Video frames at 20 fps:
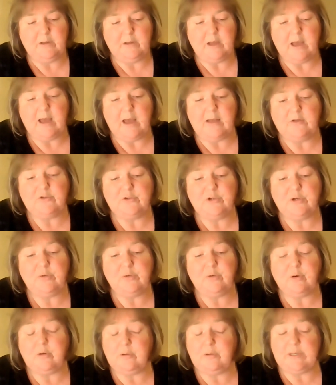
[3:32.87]
Andrew
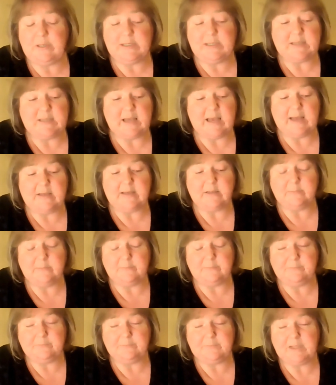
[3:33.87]
hung his head.
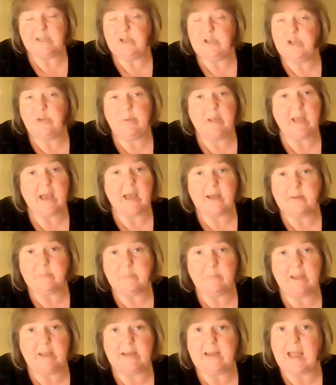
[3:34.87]
He knew he hadn't
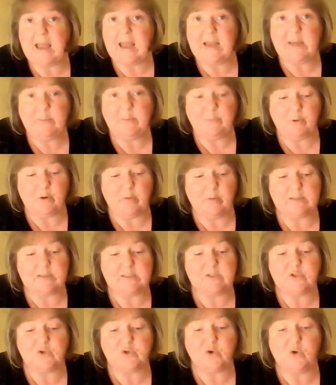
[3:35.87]
made any
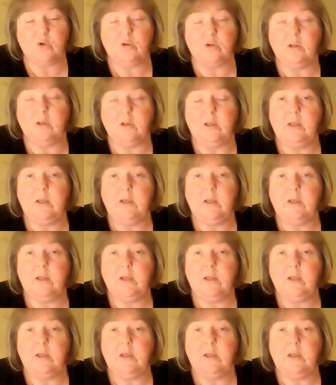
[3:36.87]
progress at all.